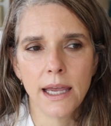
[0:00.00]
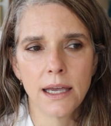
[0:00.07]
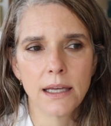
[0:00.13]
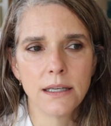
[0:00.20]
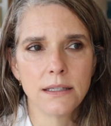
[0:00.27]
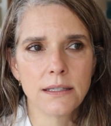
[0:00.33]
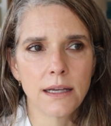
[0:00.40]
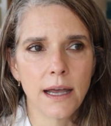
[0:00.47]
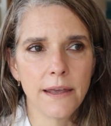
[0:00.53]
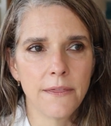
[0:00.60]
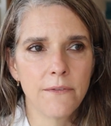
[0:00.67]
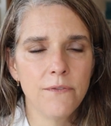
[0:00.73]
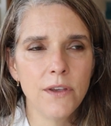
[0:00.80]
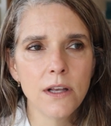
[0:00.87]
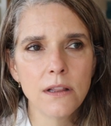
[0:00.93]
and I
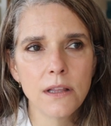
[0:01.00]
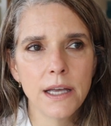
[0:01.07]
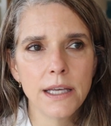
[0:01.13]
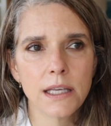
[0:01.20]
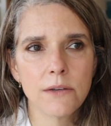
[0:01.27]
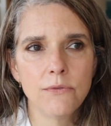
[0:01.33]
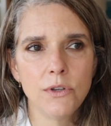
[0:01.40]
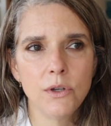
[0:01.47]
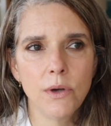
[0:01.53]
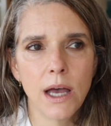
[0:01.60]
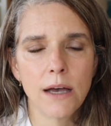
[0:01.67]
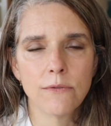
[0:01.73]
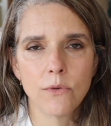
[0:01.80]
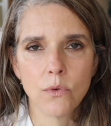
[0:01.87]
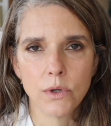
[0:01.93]
feel like if you
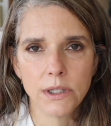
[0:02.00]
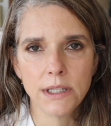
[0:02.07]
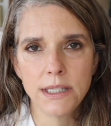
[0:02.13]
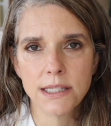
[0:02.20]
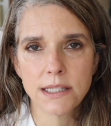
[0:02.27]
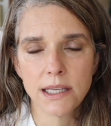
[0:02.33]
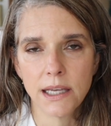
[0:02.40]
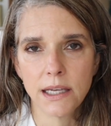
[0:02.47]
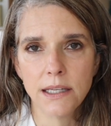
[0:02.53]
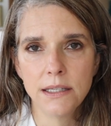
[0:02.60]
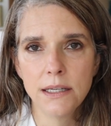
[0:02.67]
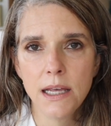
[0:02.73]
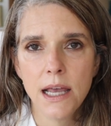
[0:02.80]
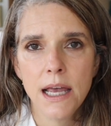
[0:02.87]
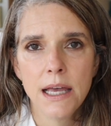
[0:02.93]
have oily
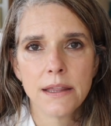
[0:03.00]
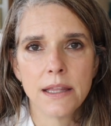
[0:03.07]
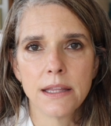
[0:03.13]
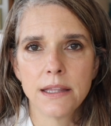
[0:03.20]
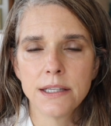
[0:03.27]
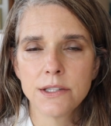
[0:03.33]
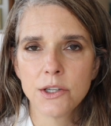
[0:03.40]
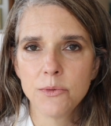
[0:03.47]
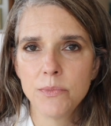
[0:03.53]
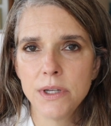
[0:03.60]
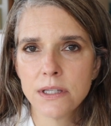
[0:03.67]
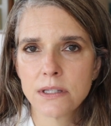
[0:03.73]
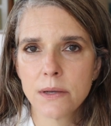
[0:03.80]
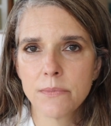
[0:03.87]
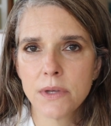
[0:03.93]
skin, that this could
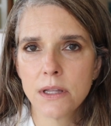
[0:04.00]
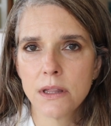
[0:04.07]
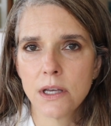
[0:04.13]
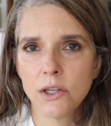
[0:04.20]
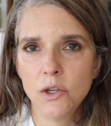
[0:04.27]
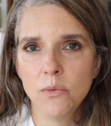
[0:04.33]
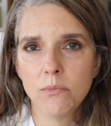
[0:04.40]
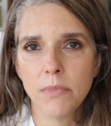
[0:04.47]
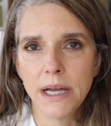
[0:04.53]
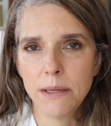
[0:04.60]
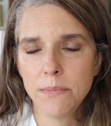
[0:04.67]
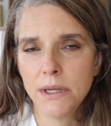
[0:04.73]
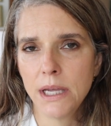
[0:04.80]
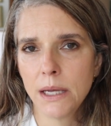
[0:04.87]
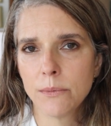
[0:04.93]
be something that you might
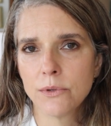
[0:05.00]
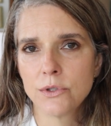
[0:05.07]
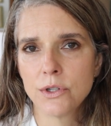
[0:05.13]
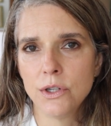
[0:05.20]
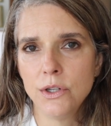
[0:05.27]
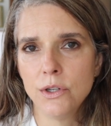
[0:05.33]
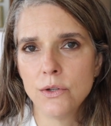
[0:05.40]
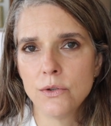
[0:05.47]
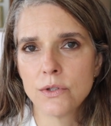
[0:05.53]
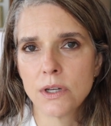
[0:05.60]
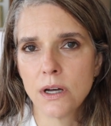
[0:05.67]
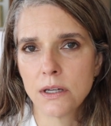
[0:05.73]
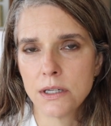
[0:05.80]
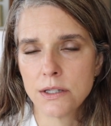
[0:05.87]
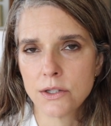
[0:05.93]
be able to use
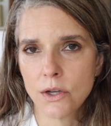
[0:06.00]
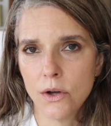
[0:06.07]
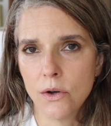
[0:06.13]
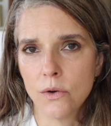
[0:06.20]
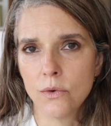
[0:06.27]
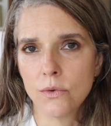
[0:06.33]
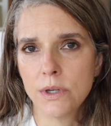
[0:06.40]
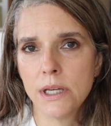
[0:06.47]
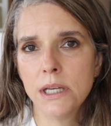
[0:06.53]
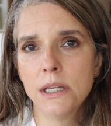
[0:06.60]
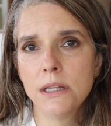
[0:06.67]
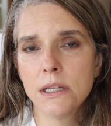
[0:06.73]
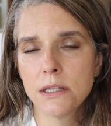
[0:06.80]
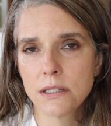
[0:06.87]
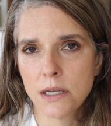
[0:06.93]
on its own.
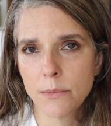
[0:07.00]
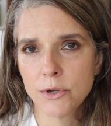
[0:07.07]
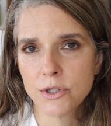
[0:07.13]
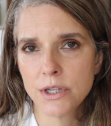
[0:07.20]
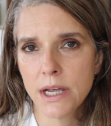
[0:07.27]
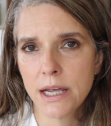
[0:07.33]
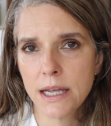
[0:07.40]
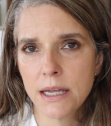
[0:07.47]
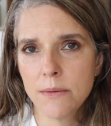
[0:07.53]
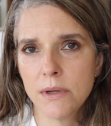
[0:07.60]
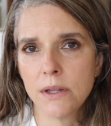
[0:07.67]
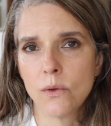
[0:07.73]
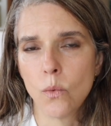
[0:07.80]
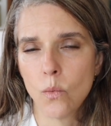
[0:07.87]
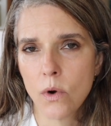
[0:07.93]
In the summertime,
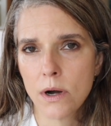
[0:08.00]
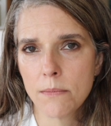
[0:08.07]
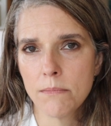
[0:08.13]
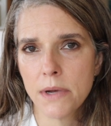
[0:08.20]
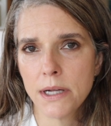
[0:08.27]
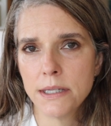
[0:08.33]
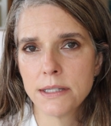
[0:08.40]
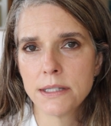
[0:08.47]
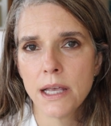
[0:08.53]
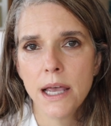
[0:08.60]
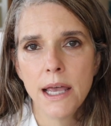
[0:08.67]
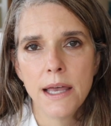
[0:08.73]
in the warm months,